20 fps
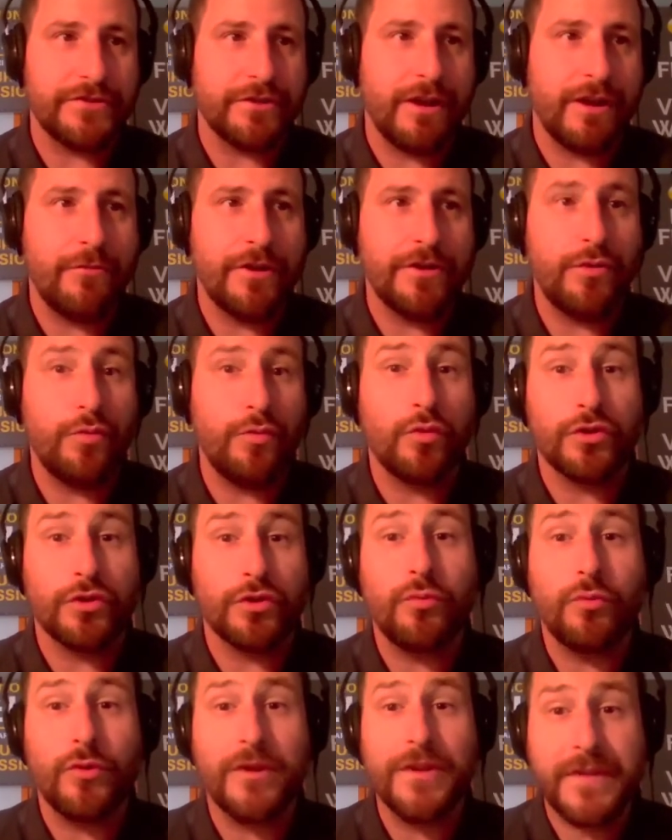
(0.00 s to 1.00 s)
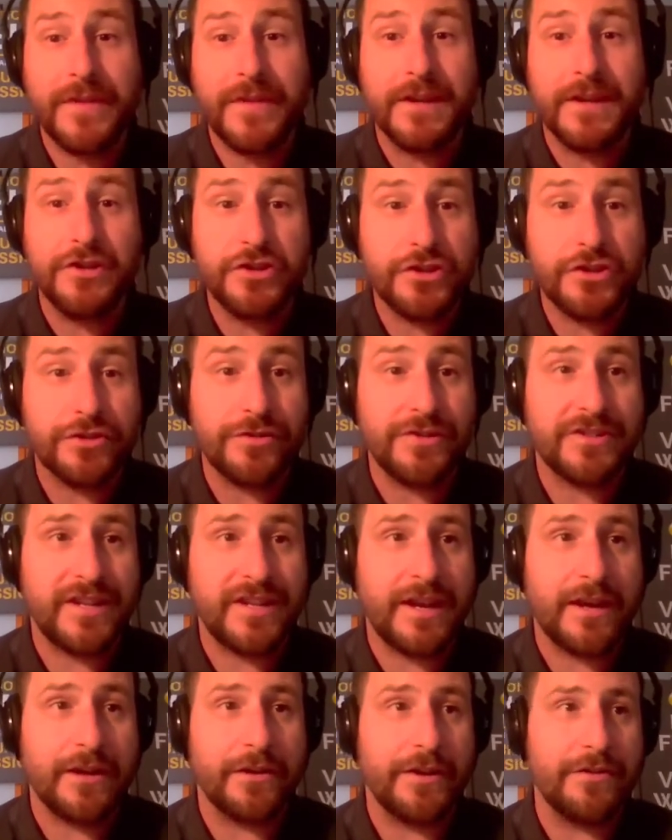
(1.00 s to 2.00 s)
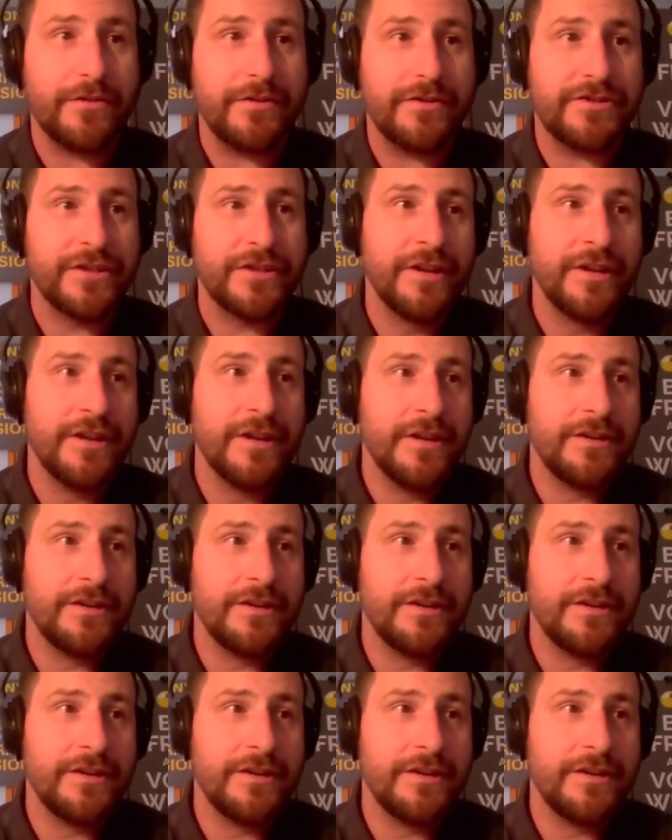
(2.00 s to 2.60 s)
So I want to work with insurance carriers